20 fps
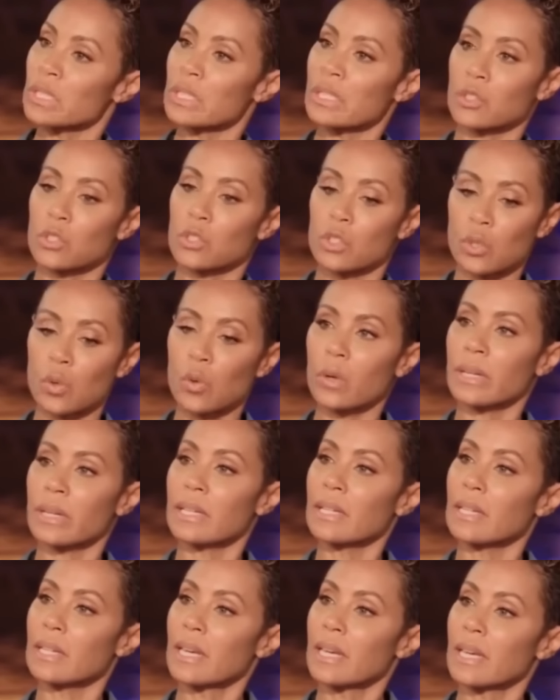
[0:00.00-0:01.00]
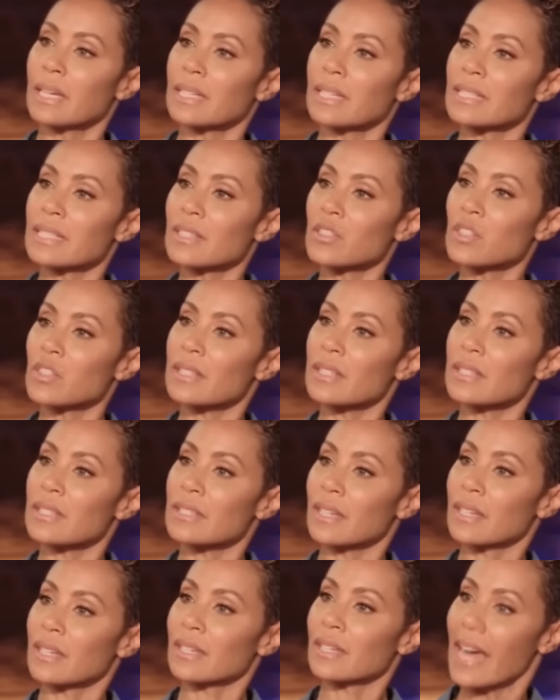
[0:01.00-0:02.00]
a joy to just
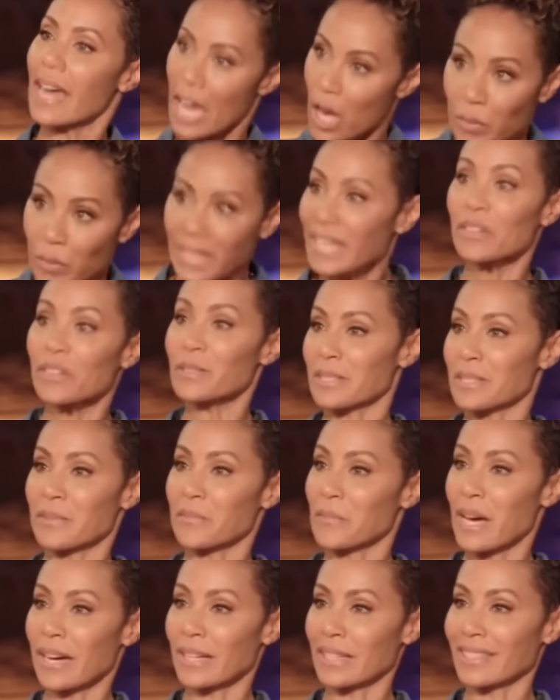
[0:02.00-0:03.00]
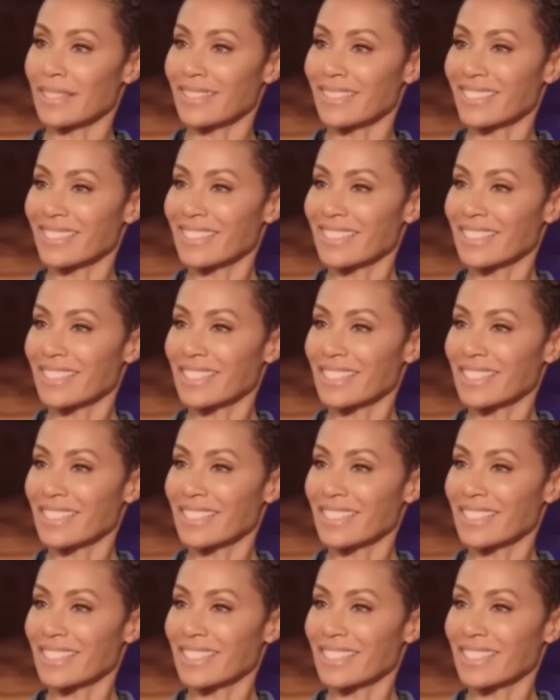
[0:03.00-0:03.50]
help heal somebody. Yeah.